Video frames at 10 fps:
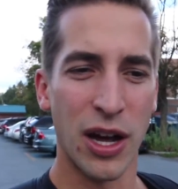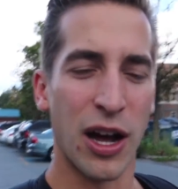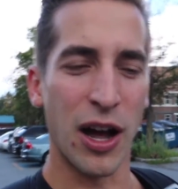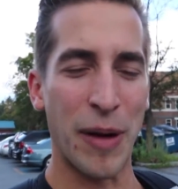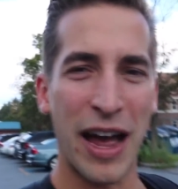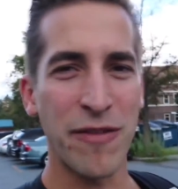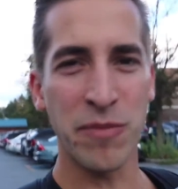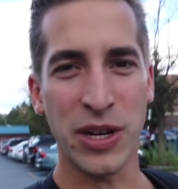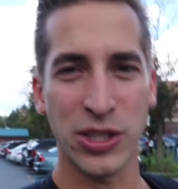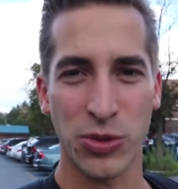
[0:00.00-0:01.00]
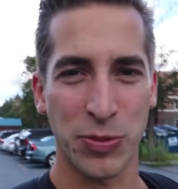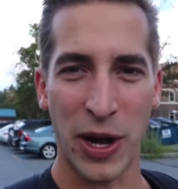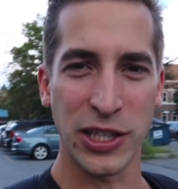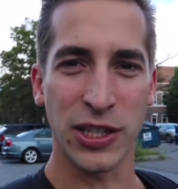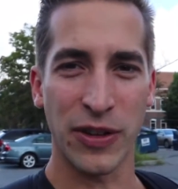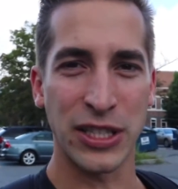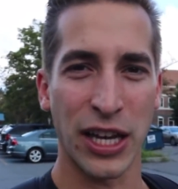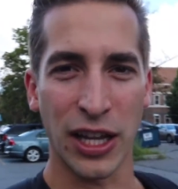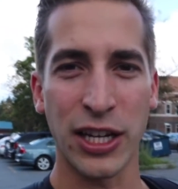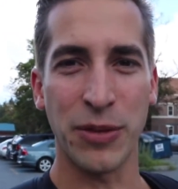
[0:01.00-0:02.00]
Uh, I haven't been as responsive as
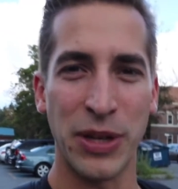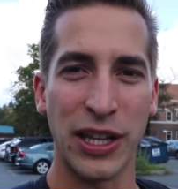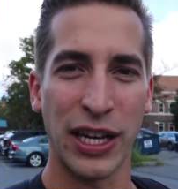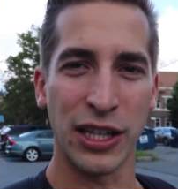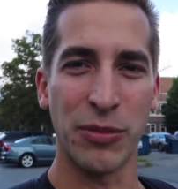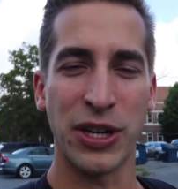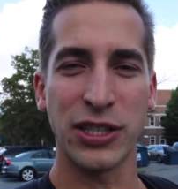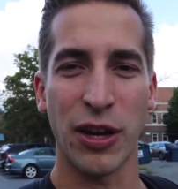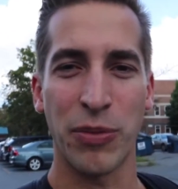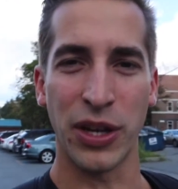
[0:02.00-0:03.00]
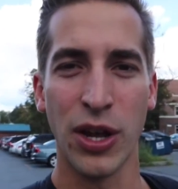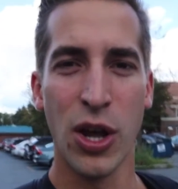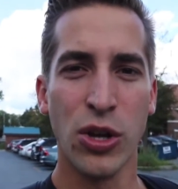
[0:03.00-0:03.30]
I'd like to be lately because I've been